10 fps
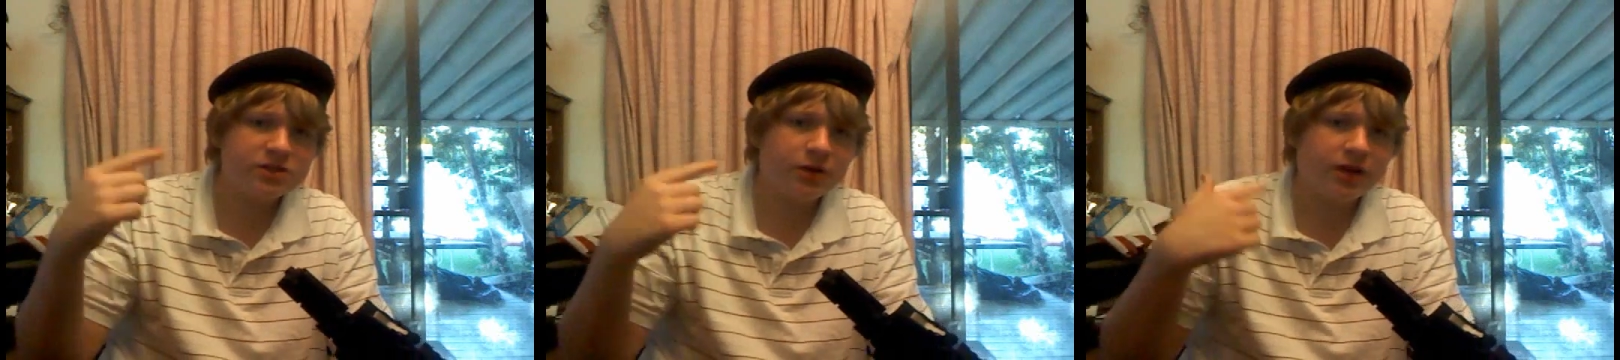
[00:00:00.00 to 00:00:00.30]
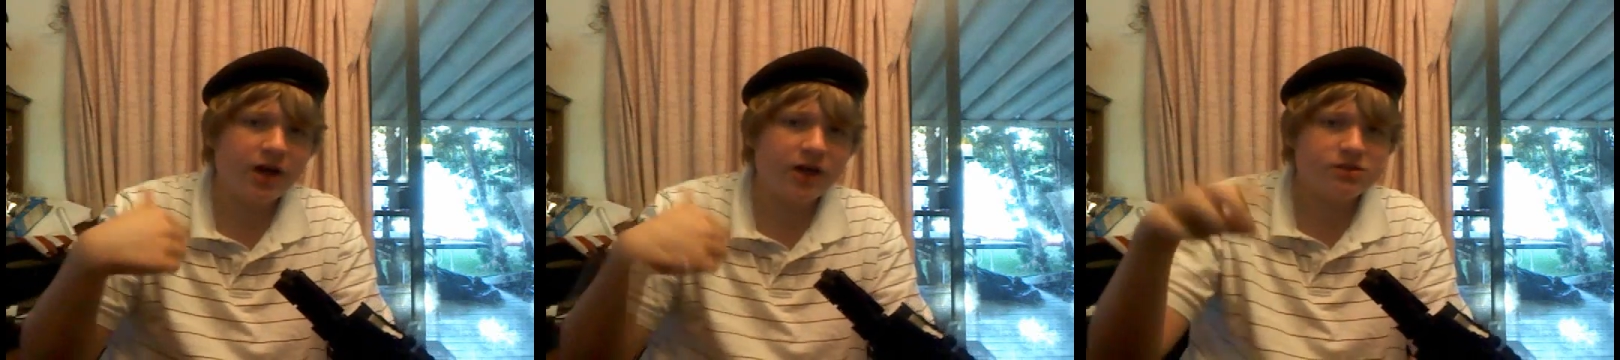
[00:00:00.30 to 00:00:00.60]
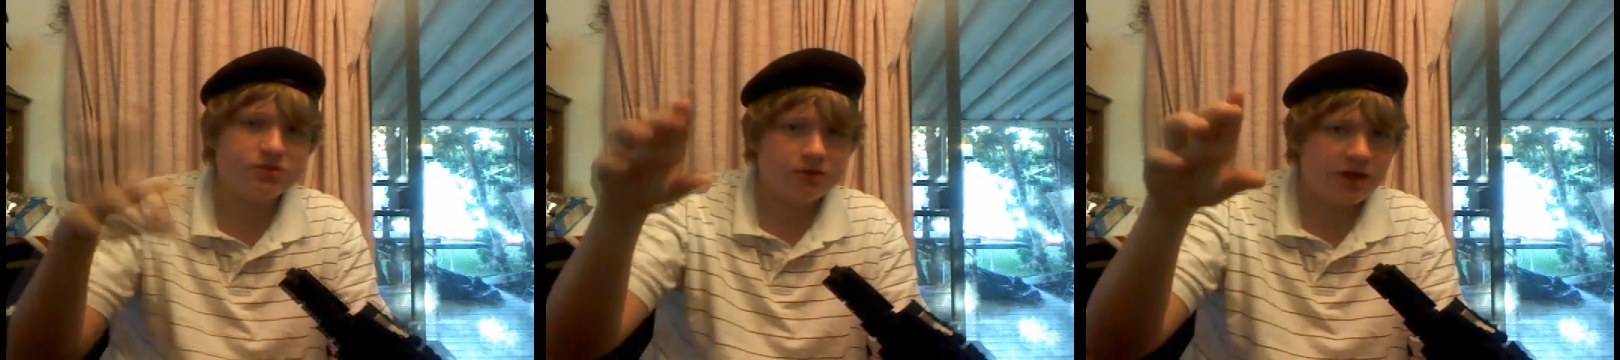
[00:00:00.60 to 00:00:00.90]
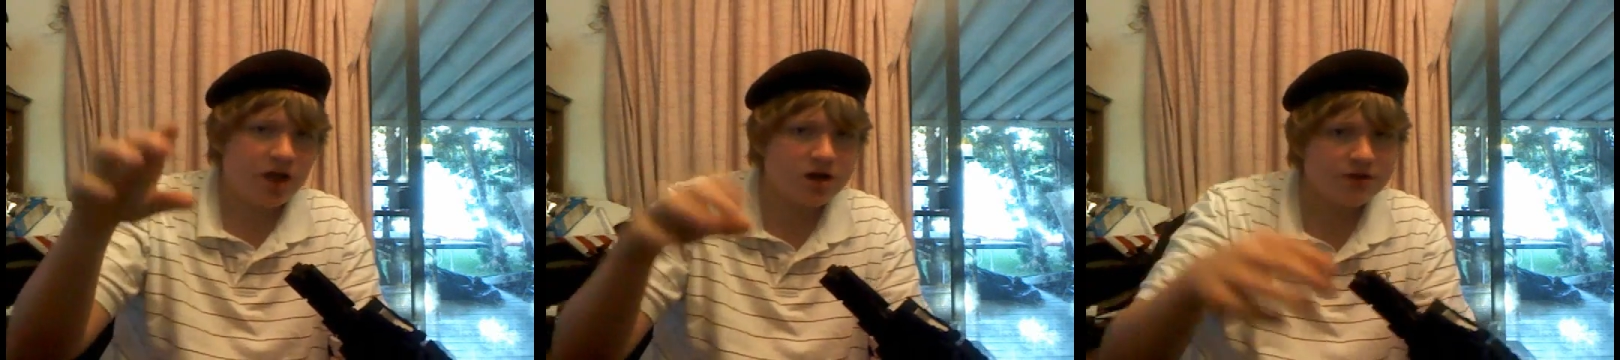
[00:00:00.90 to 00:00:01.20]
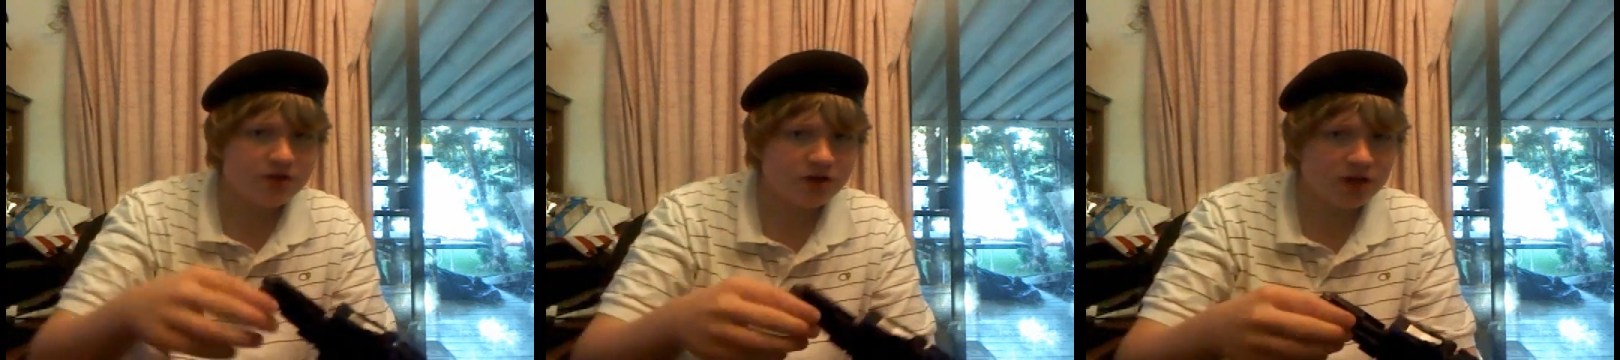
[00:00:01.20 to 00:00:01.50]
so it cuts through the air
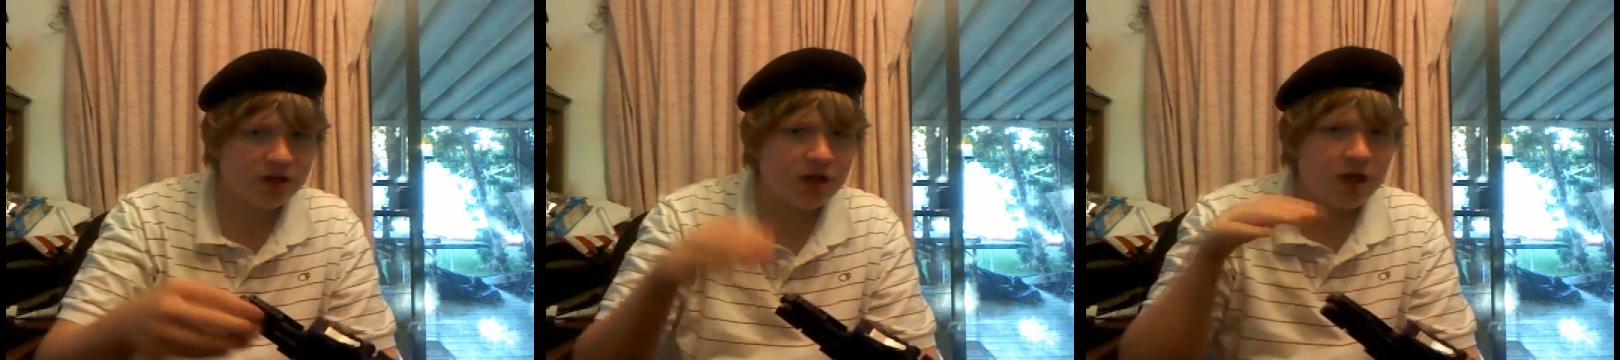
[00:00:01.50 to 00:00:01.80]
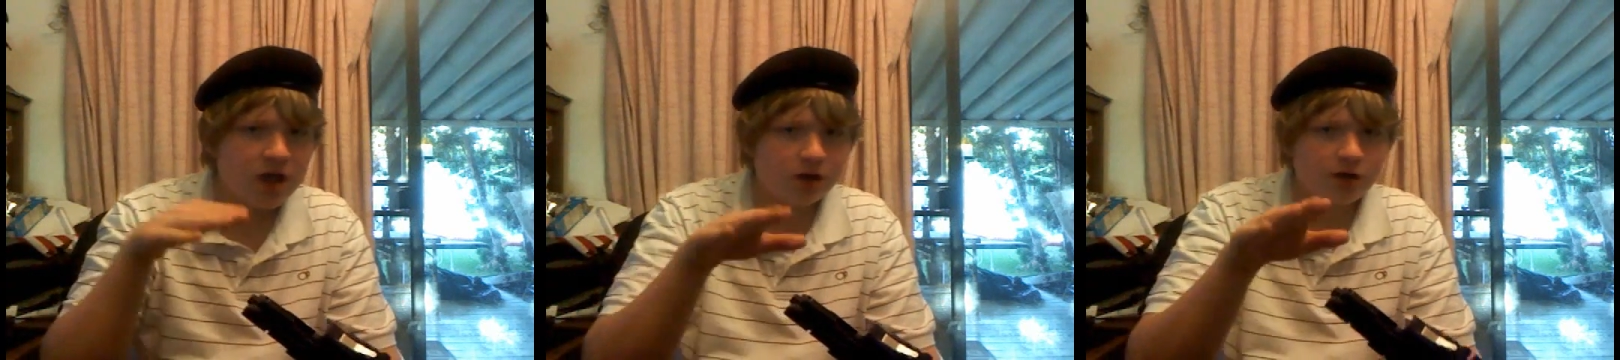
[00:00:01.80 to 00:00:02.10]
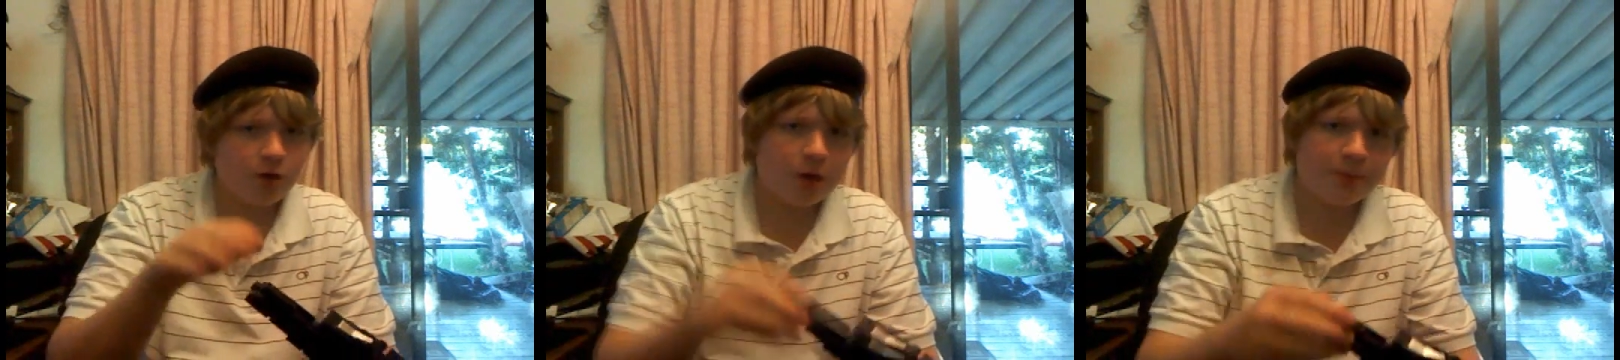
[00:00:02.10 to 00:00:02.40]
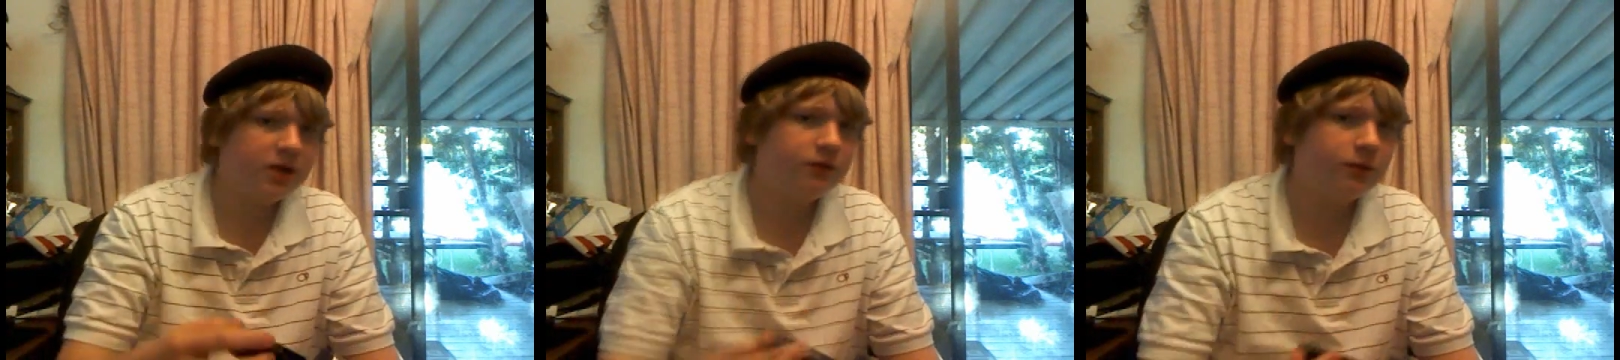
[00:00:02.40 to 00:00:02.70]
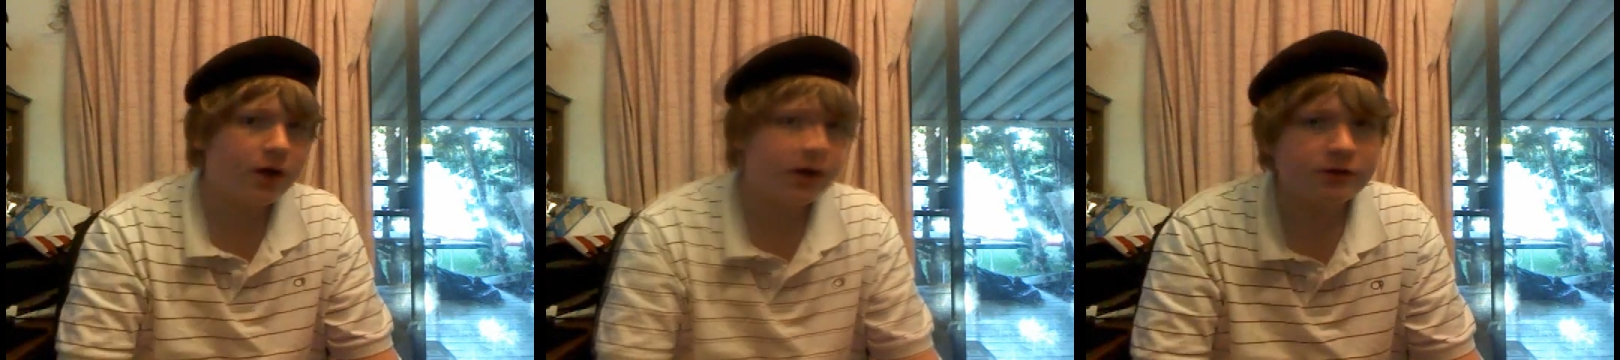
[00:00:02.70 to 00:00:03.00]
differently. It'll go up and give you
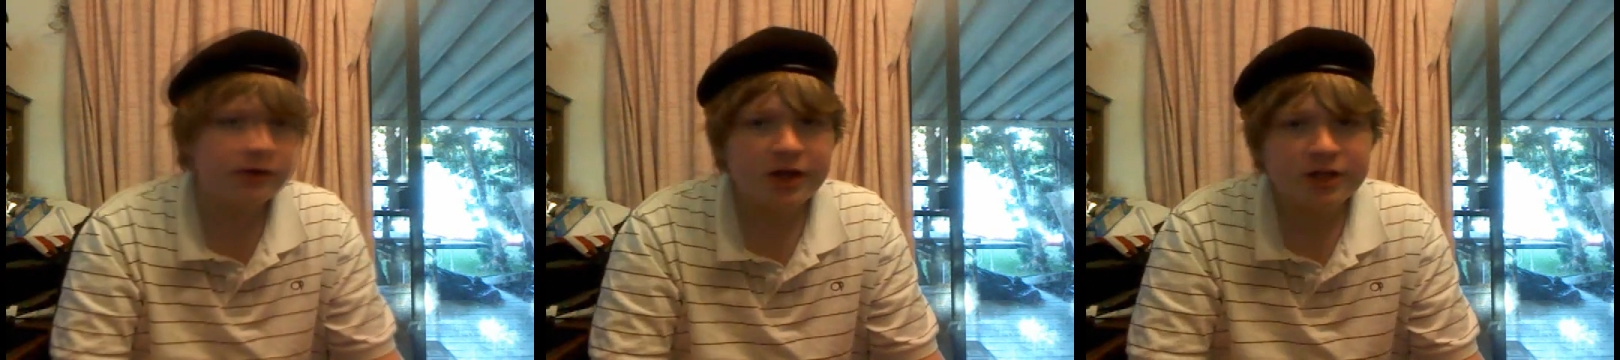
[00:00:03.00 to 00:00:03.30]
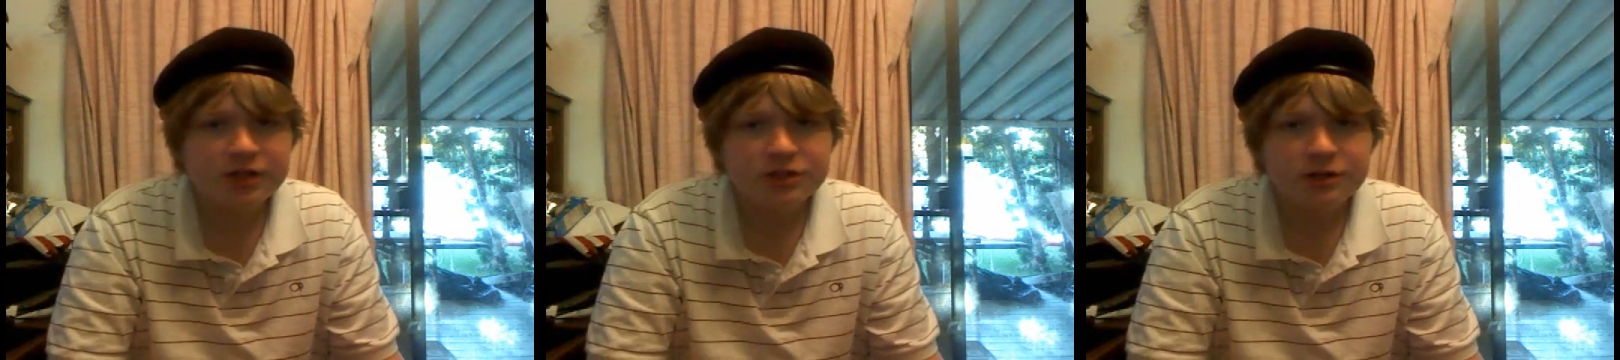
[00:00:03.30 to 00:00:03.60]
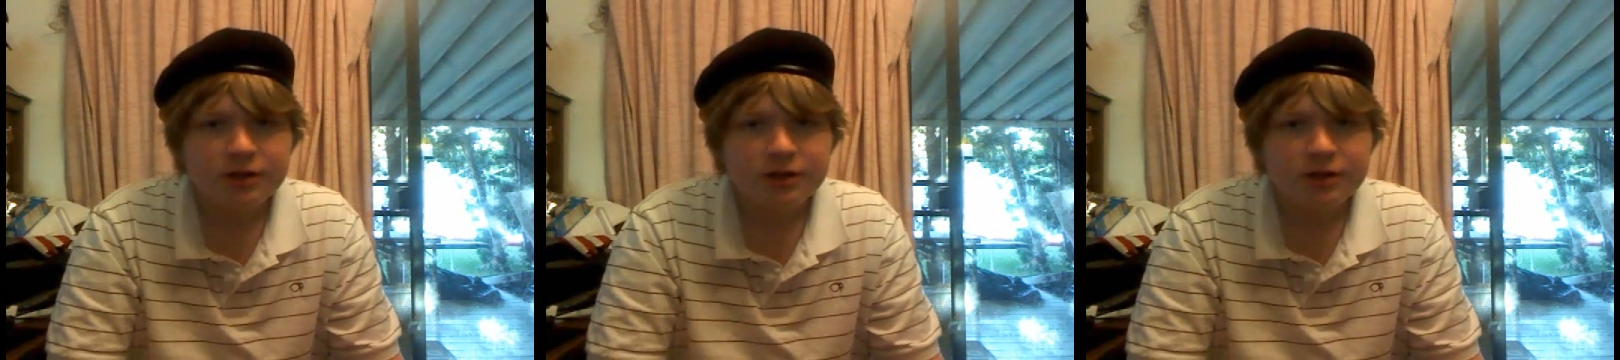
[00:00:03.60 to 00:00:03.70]
longer range.